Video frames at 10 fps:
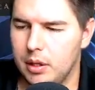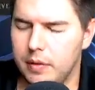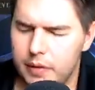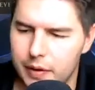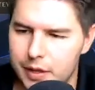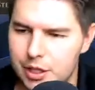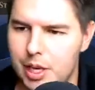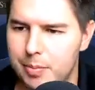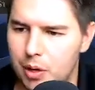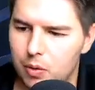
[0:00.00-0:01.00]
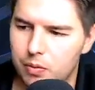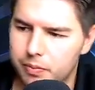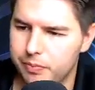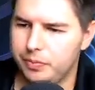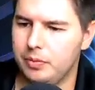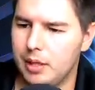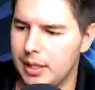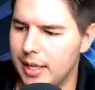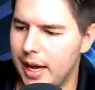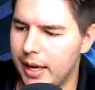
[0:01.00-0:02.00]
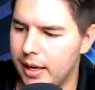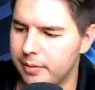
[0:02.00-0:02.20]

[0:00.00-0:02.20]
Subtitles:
Fervent Champion. Attack in.